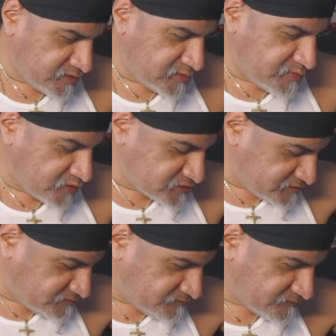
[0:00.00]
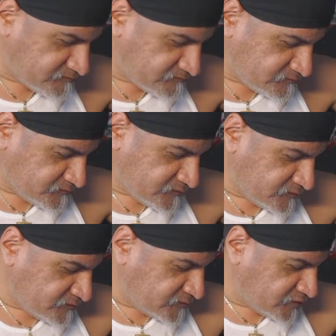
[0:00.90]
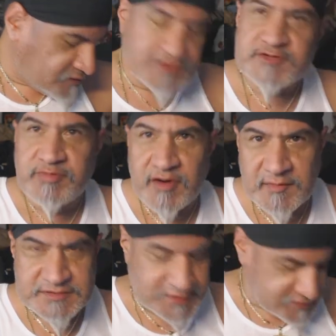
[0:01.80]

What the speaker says: maybe post them. As long as you promise